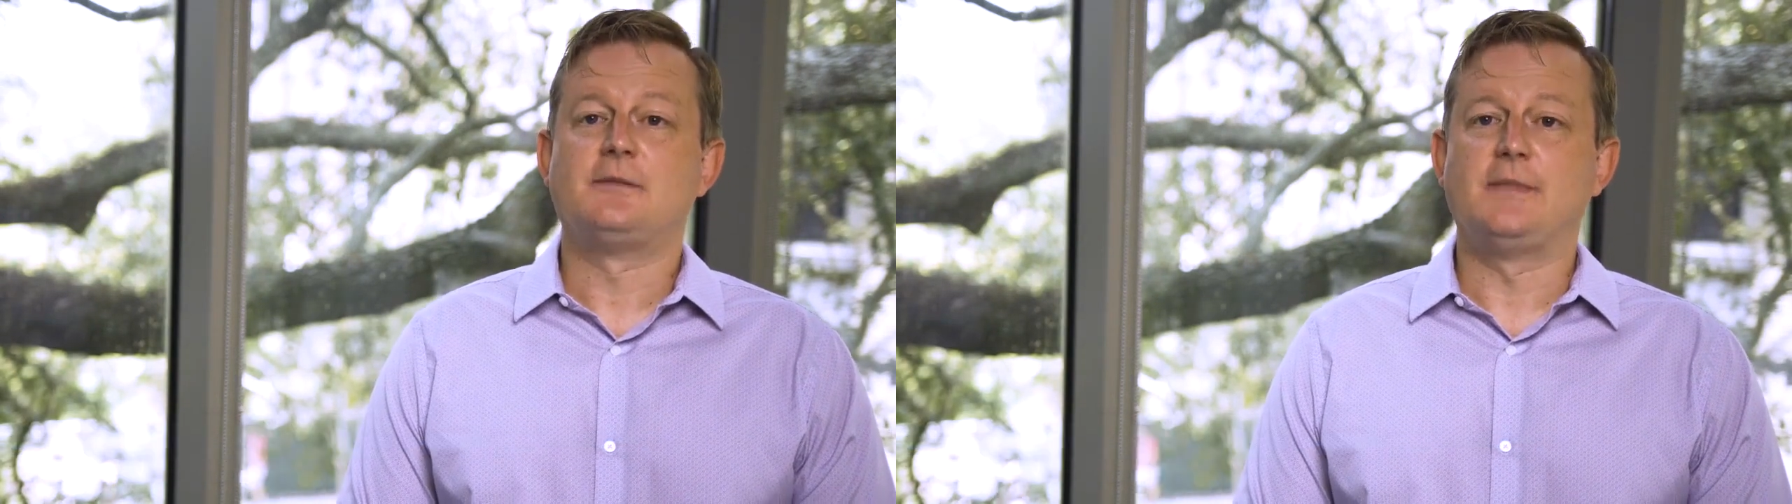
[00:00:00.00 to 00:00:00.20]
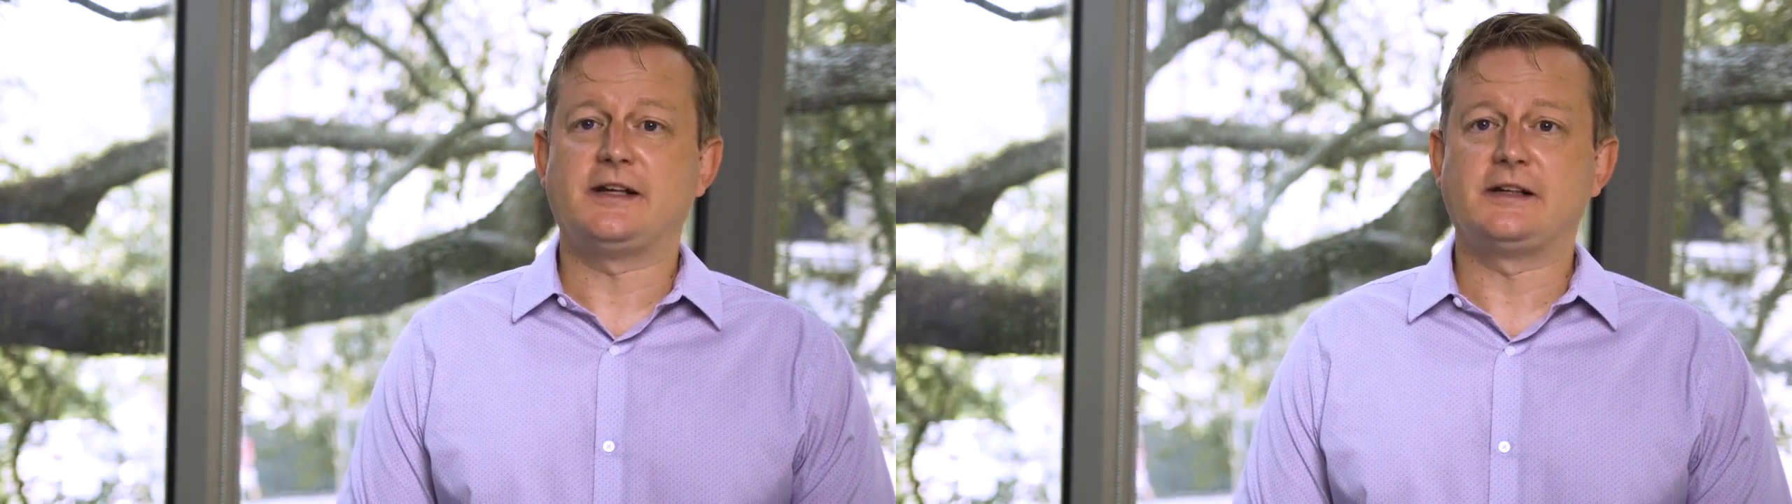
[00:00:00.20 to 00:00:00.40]

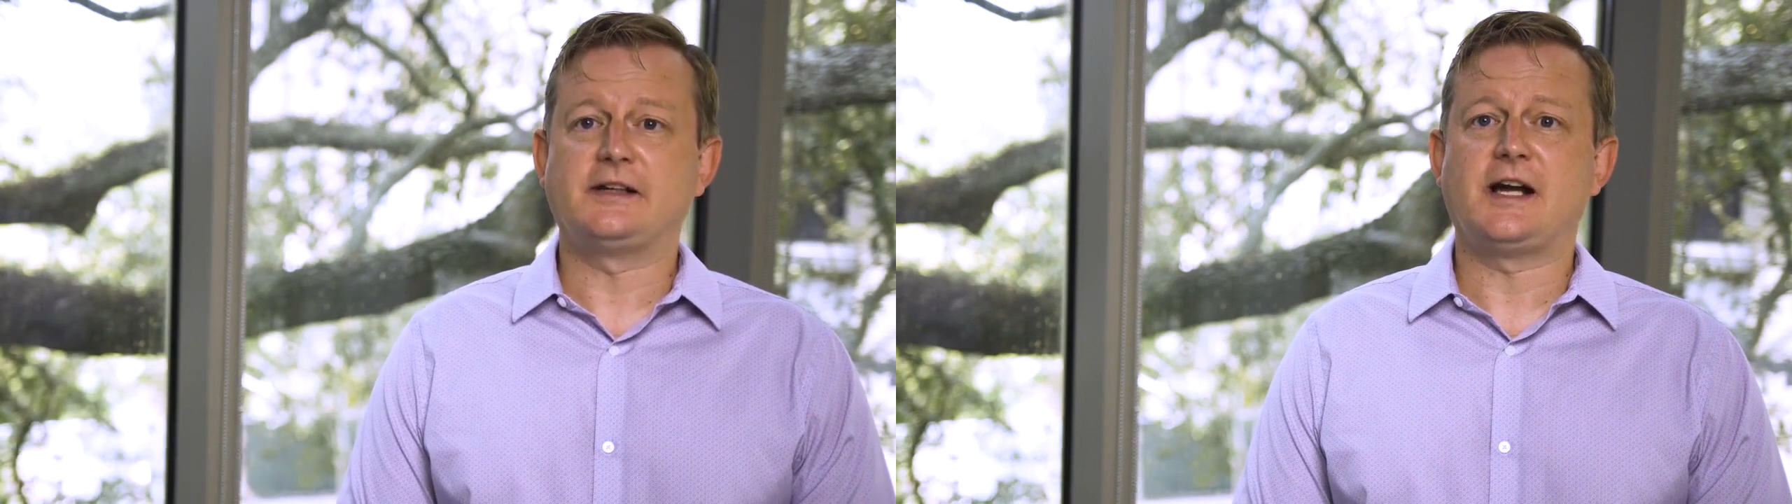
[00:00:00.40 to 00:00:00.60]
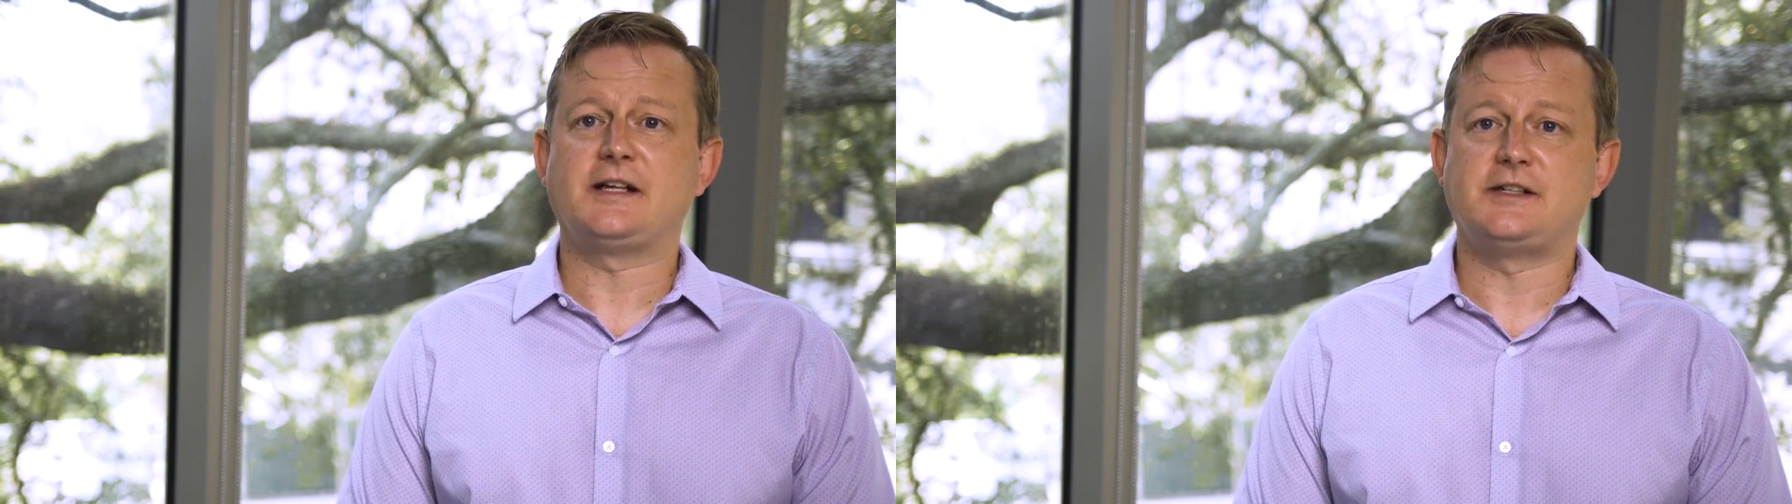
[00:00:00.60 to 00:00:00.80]

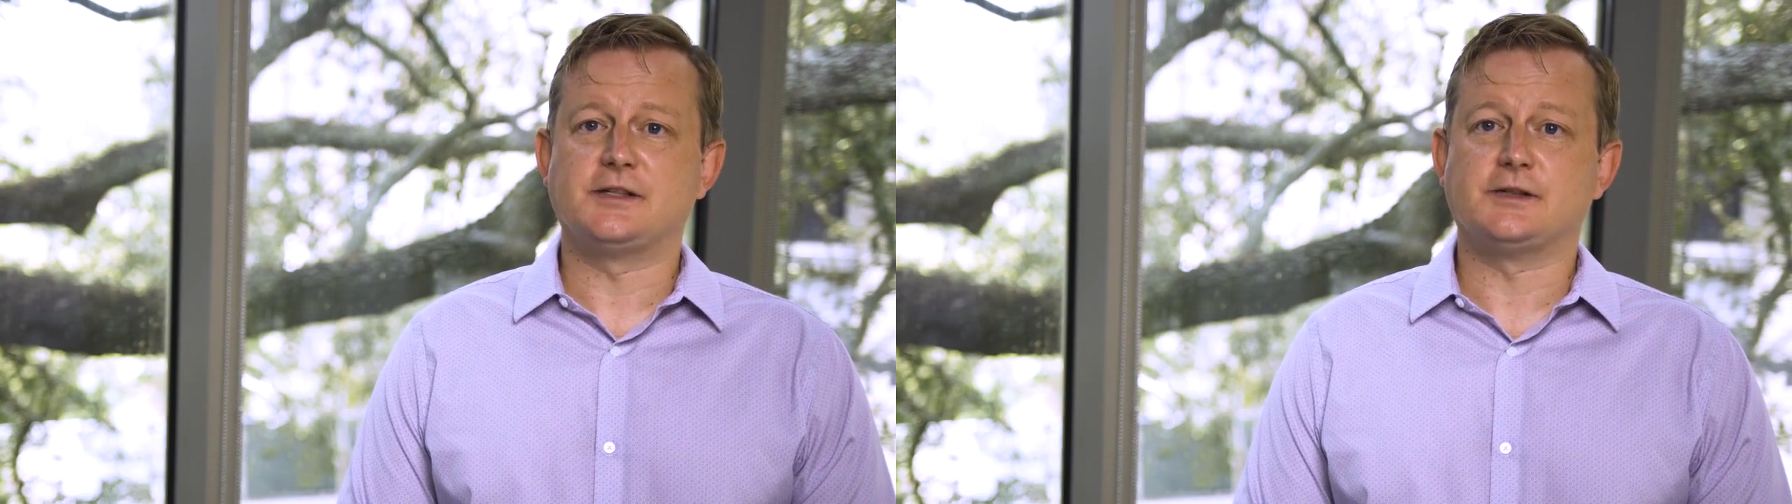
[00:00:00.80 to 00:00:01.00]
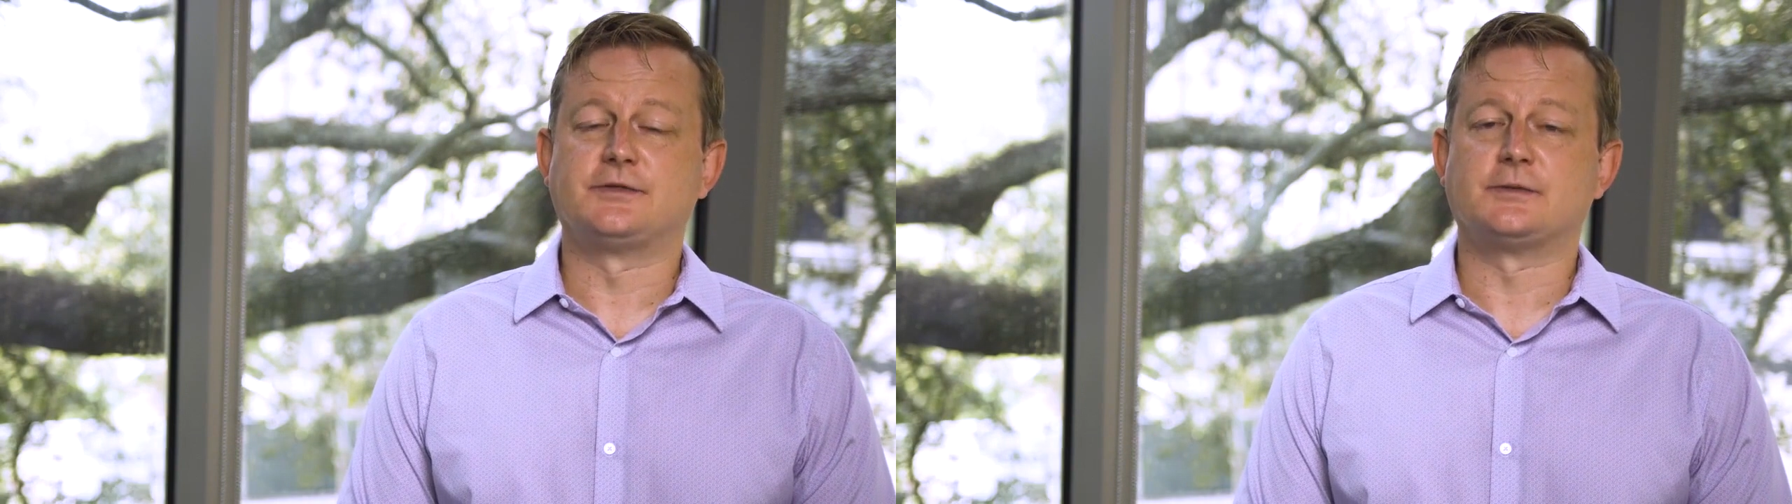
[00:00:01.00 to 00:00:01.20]
making it
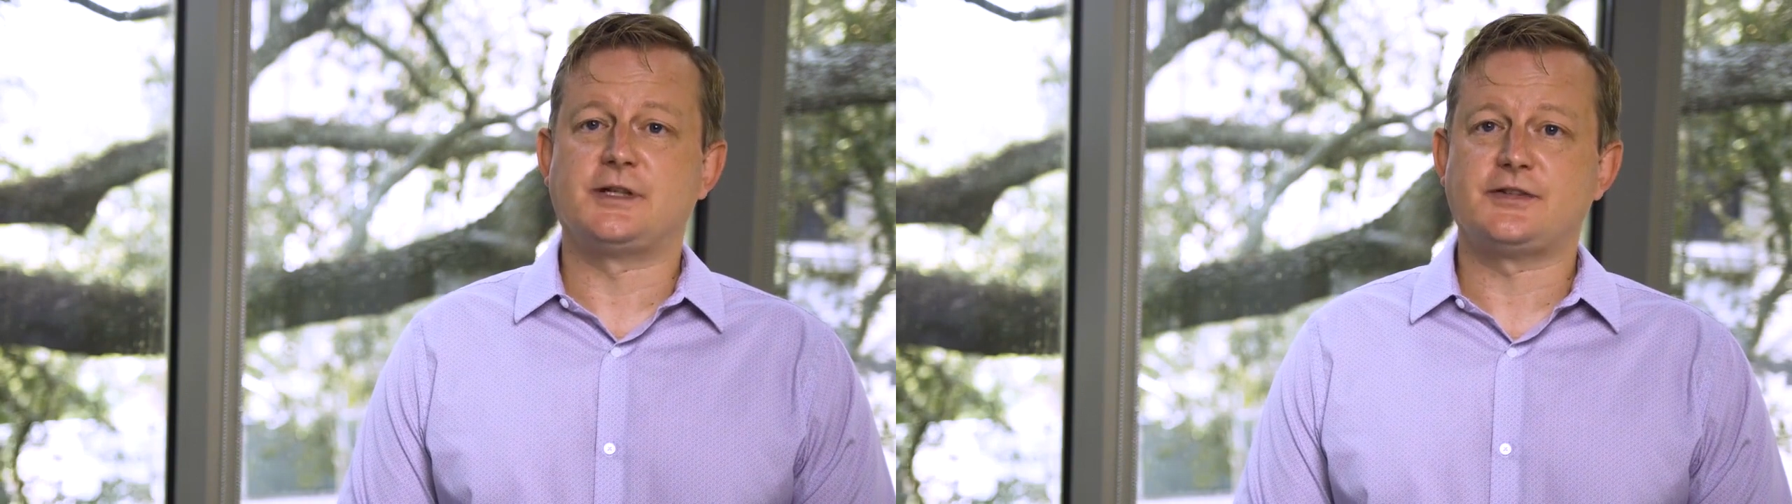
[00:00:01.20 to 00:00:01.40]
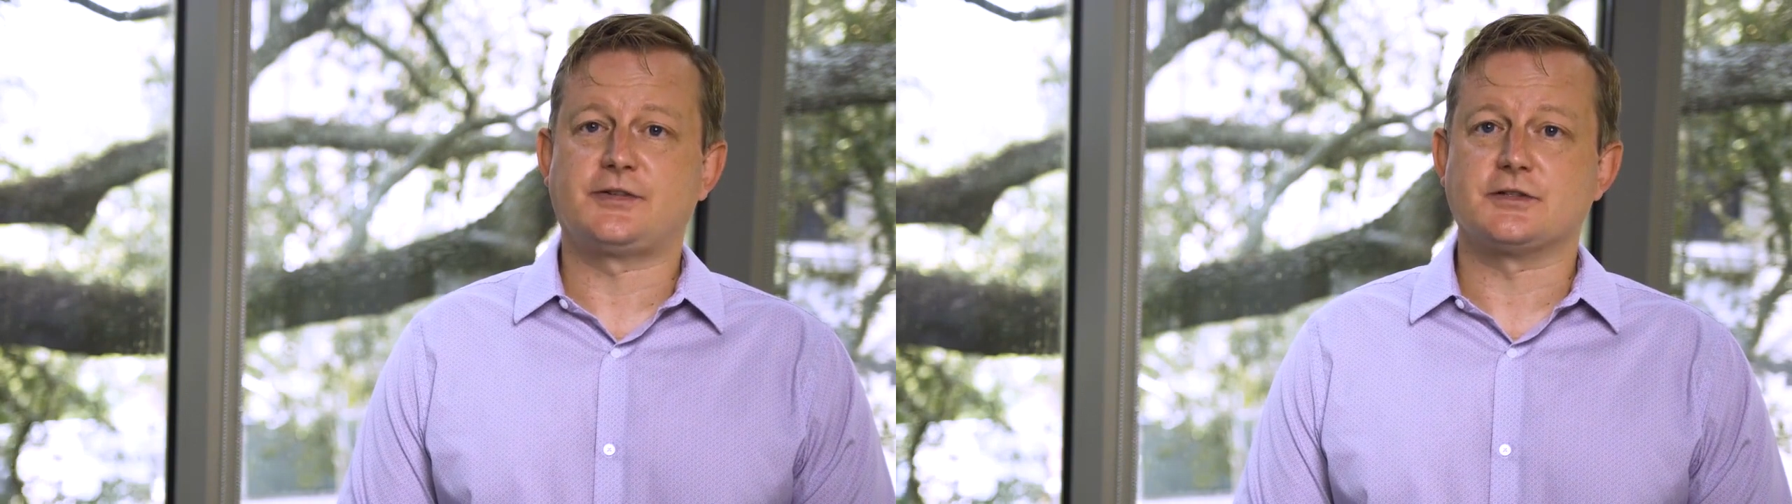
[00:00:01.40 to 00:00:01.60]
ideal for
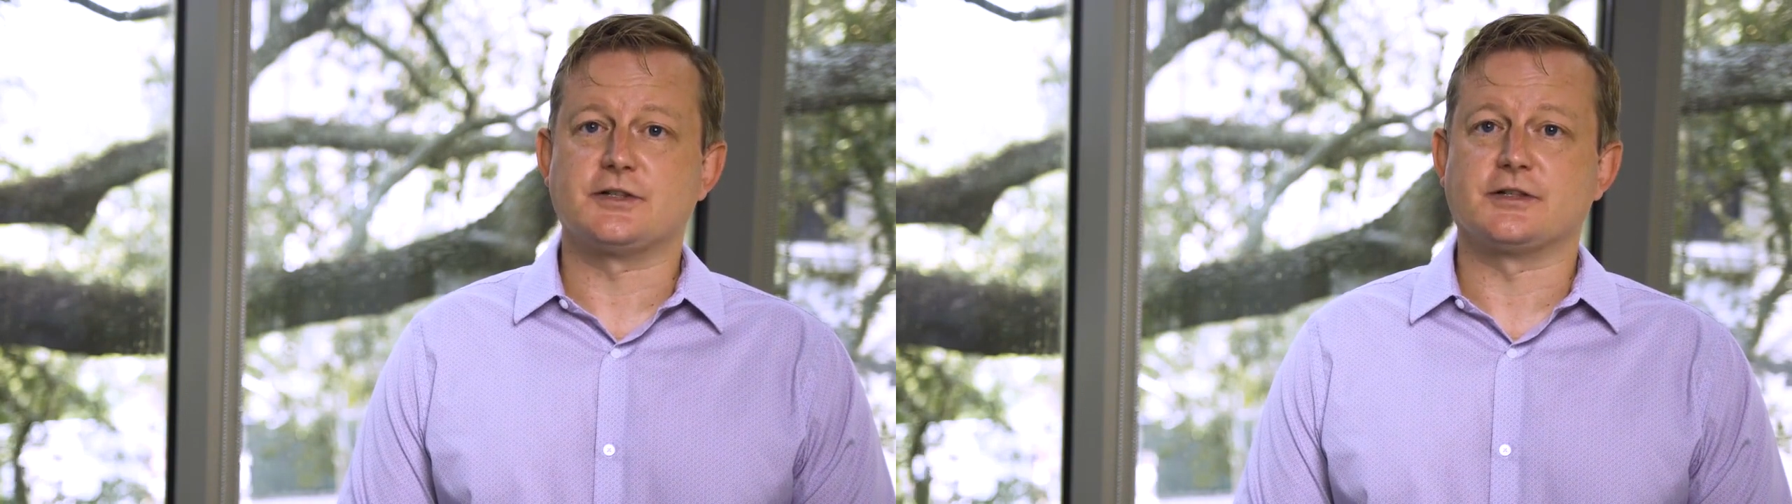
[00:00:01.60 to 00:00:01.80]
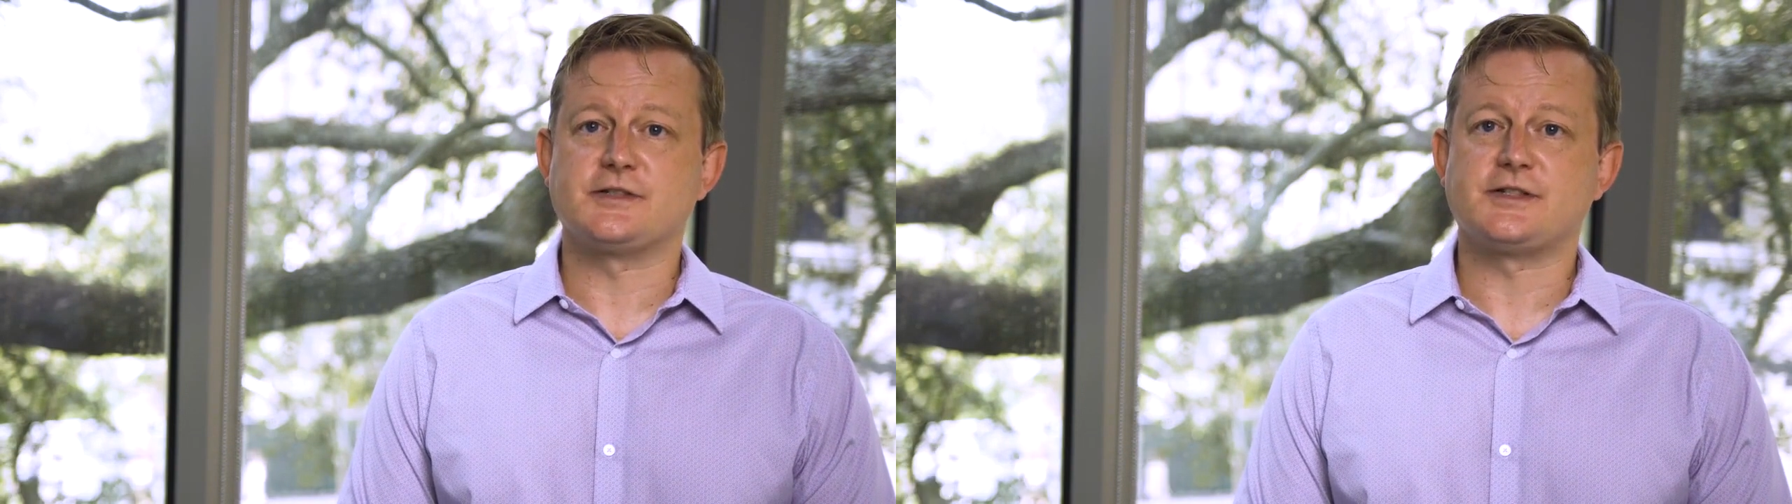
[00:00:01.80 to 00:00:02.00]

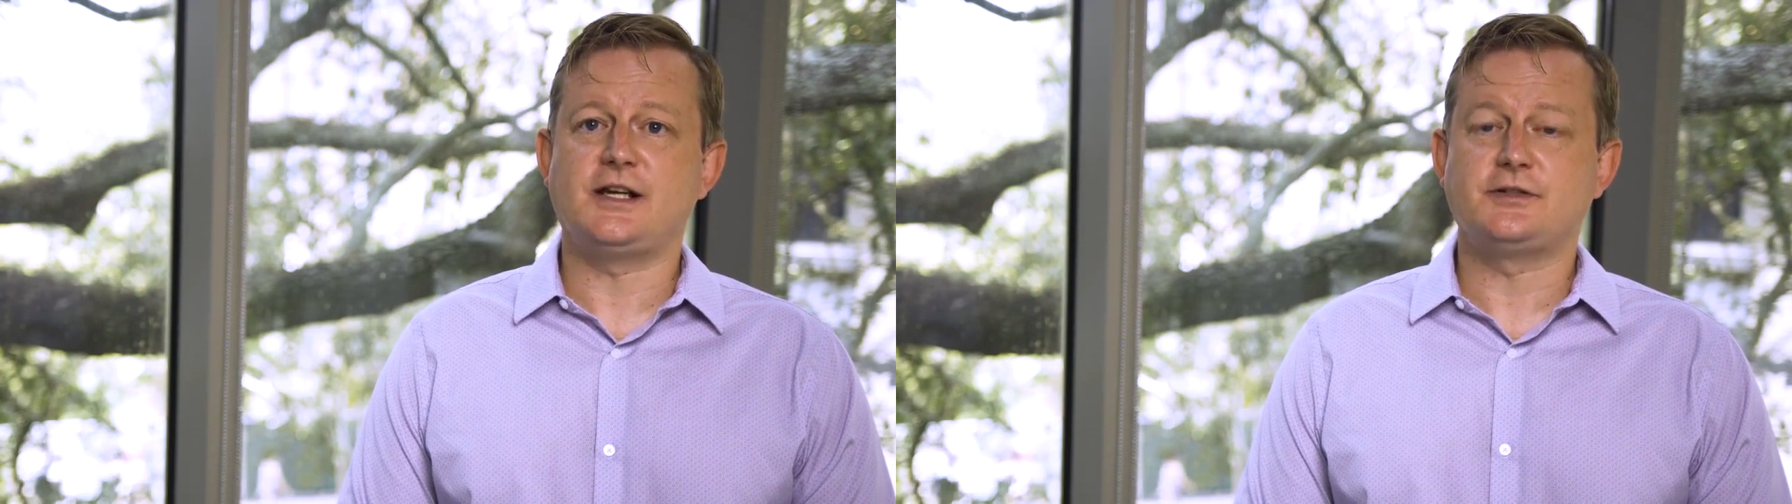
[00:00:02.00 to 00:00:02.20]
researchers